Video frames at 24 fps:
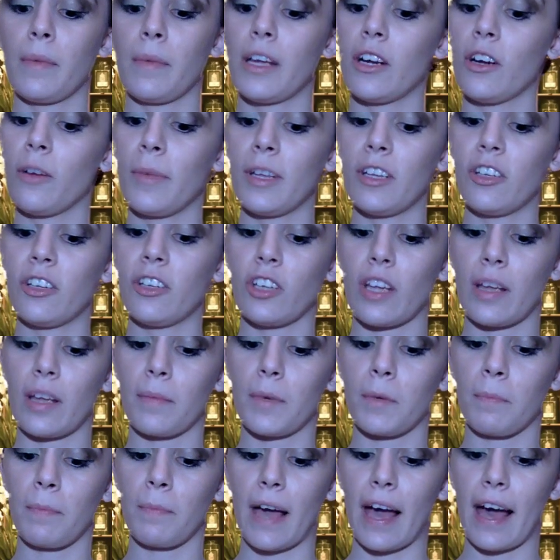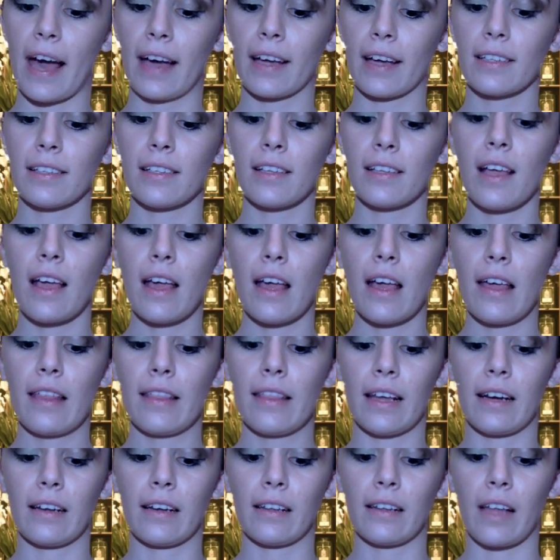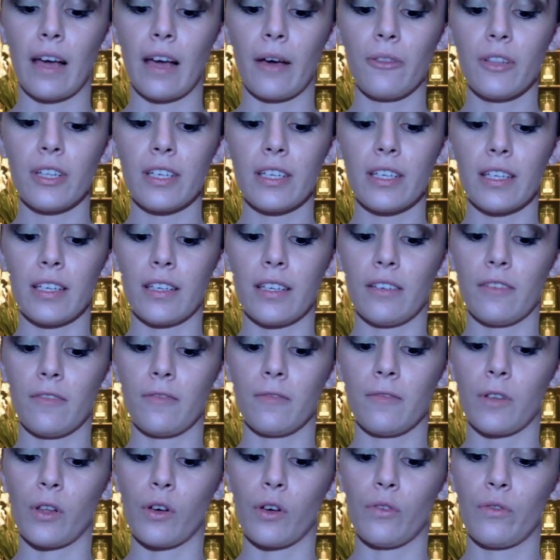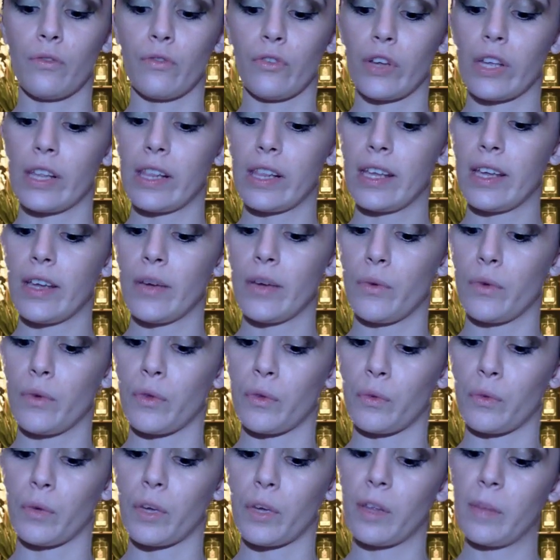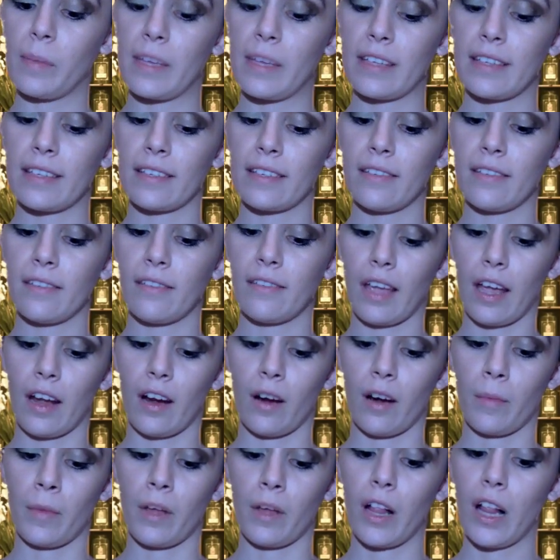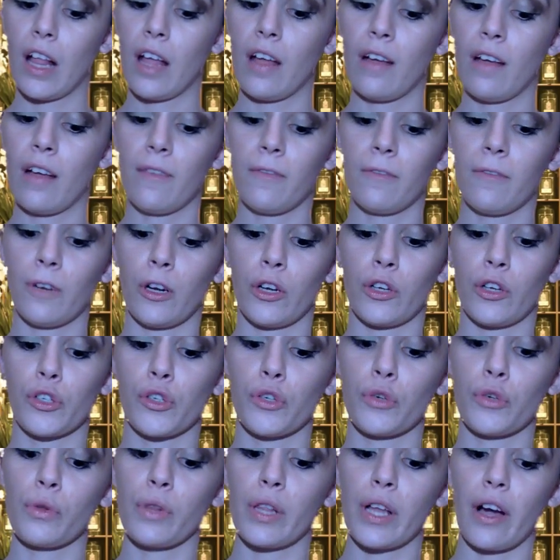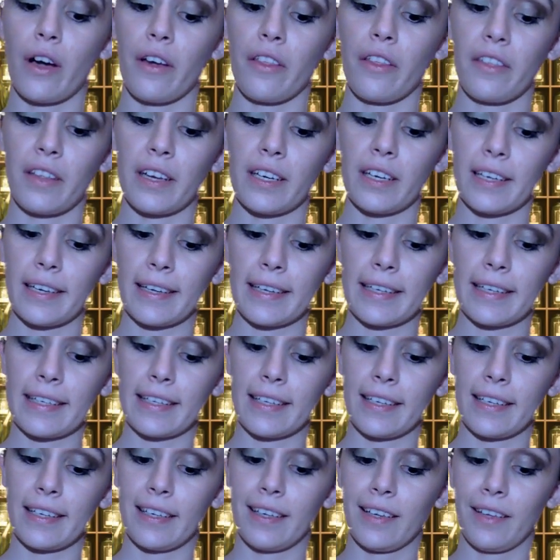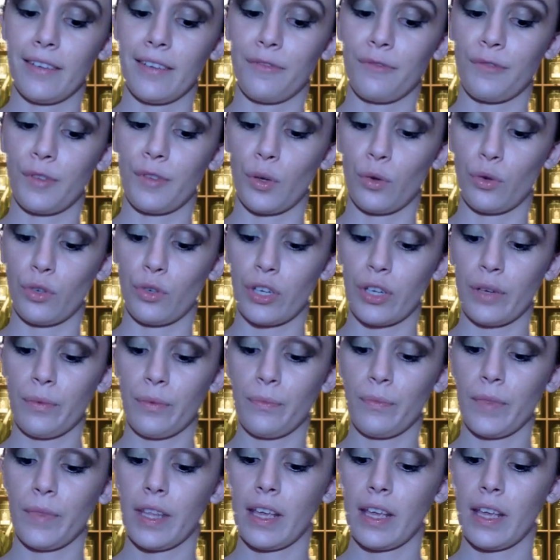pyramid-shaped bags that allow the tea to flow freely with real pieces of caramel for a truly authentic tea infusion.